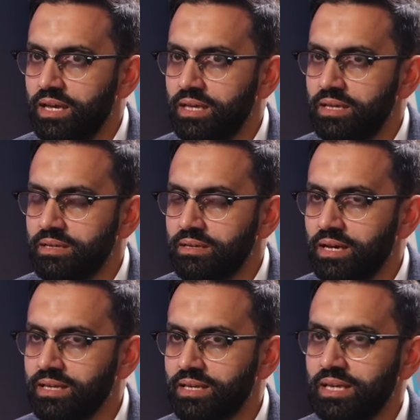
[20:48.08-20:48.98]
a
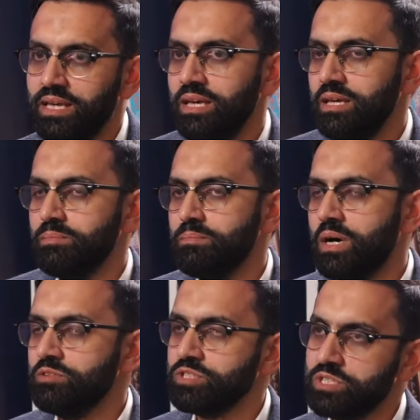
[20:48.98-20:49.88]
a key
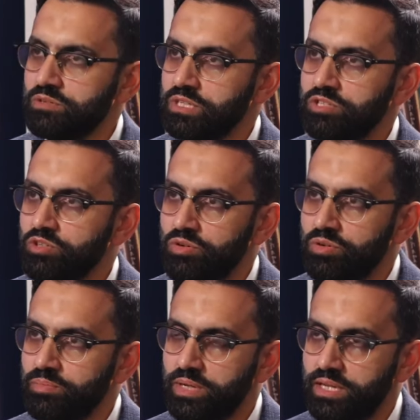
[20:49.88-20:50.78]
milestone in
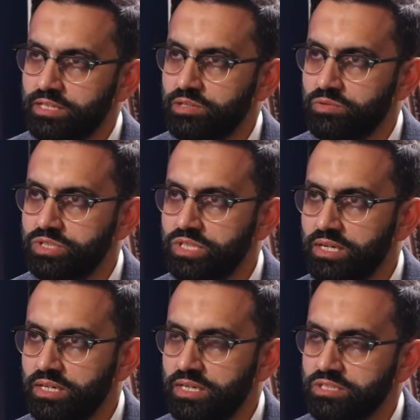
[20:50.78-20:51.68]
your political
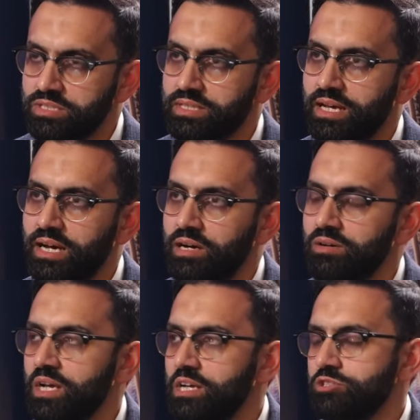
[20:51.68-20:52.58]
journey, and just
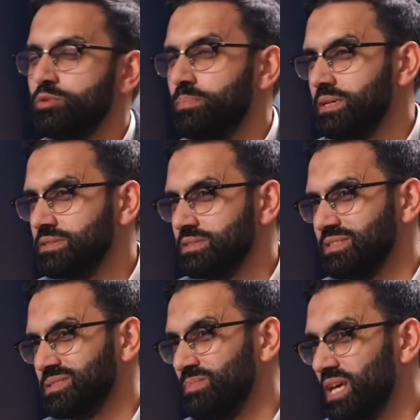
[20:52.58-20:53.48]
how
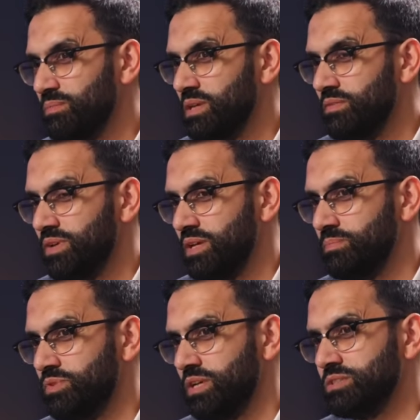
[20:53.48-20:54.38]
duplicitous maybe the
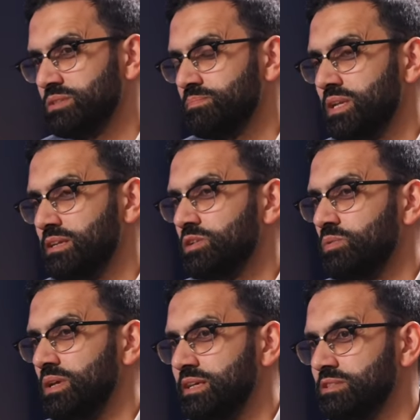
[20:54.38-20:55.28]
British
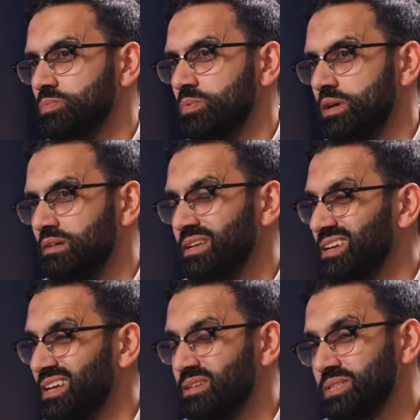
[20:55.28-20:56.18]
political elite were,
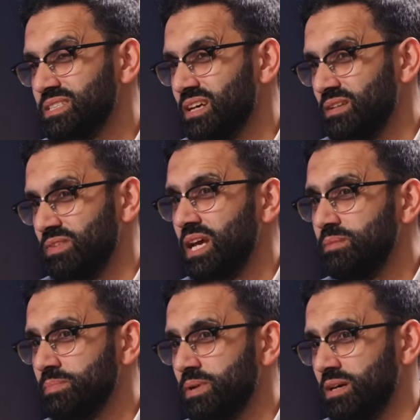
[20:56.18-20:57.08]
and, and in particular the
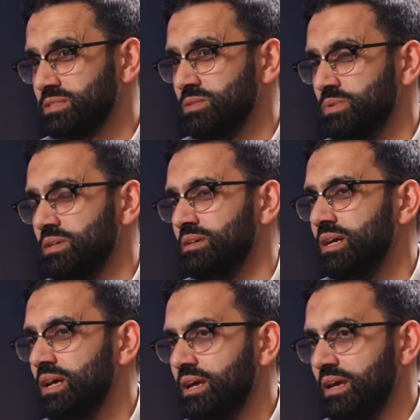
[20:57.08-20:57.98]
Labour Party were,
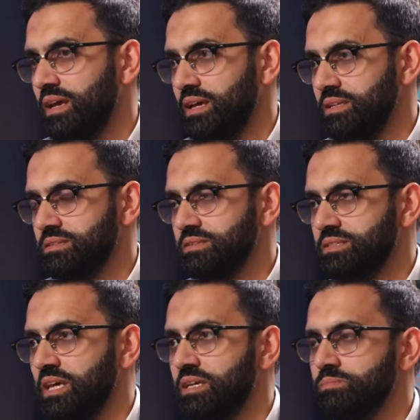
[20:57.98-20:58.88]
in
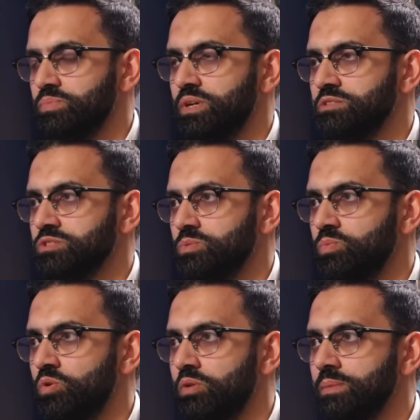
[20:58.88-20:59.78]
taking Britain to
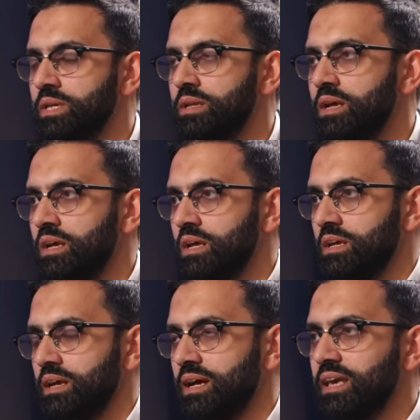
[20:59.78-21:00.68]
war. I mean,
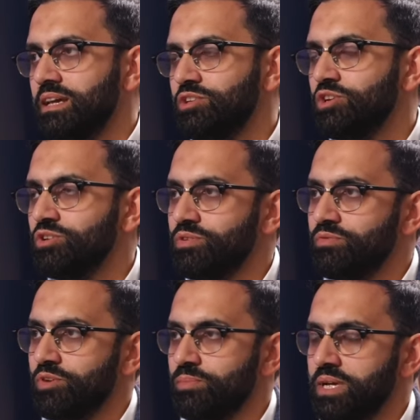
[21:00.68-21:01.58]
again, you're
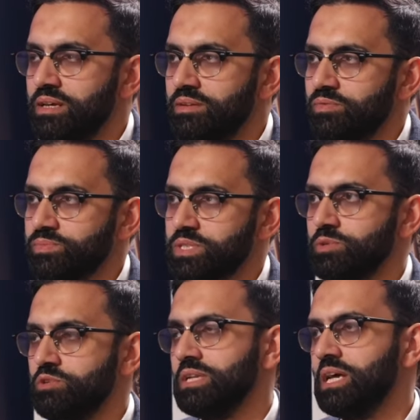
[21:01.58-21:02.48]
from a from
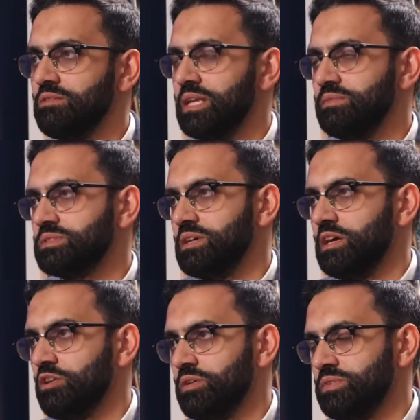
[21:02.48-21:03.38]
someone now lives
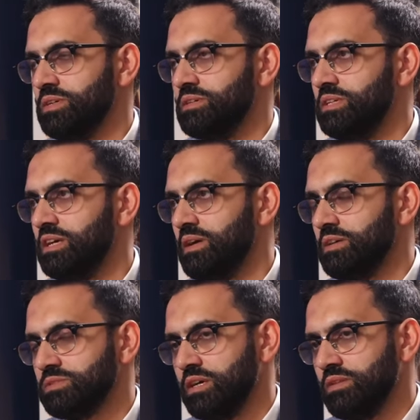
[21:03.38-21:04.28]
a lot of the year
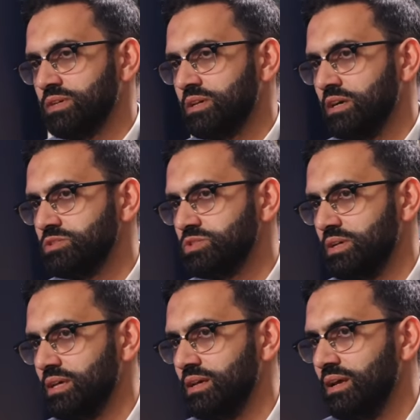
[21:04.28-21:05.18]
outside of the
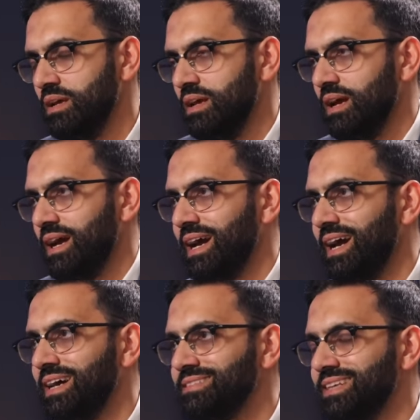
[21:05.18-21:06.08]
country.
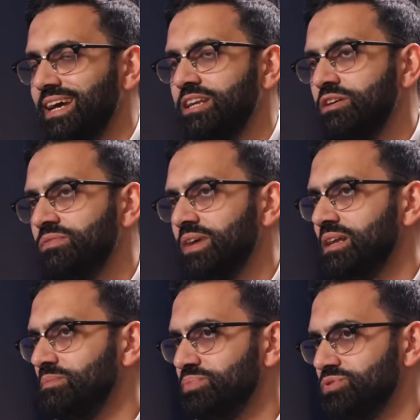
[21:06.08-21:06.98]
Has any of
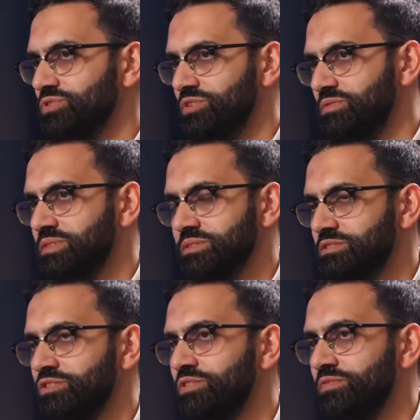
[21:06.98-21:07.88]
that
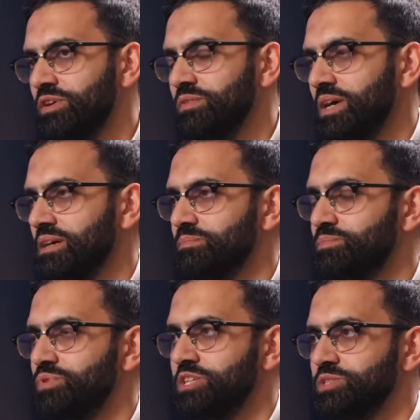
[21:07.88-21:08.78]
improved? Do you feel
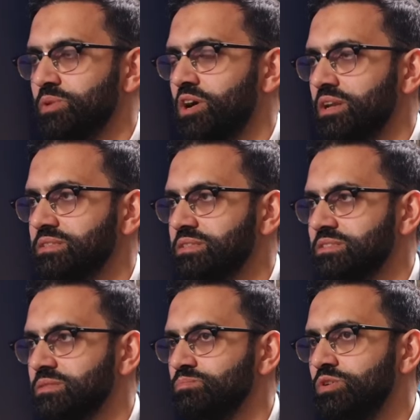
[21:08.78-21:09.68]
that British
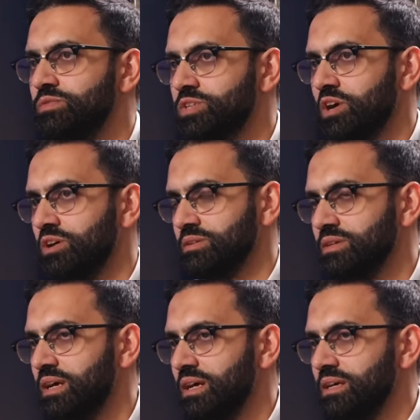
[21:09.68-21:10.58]
politics has moved
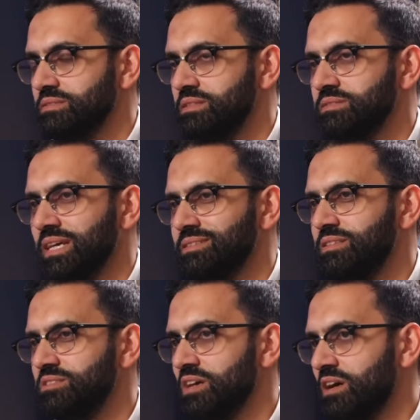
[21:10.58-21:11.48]
on since that
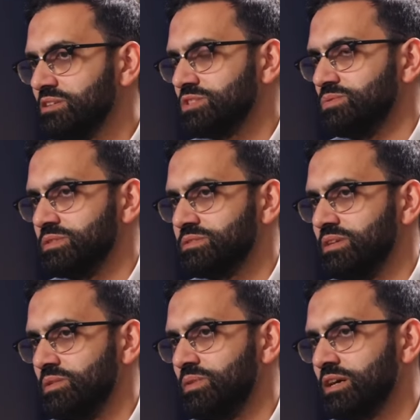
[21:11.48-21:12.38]
disastrous
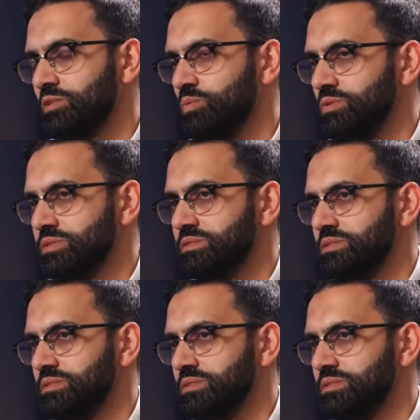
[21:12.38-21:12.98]
Iraq war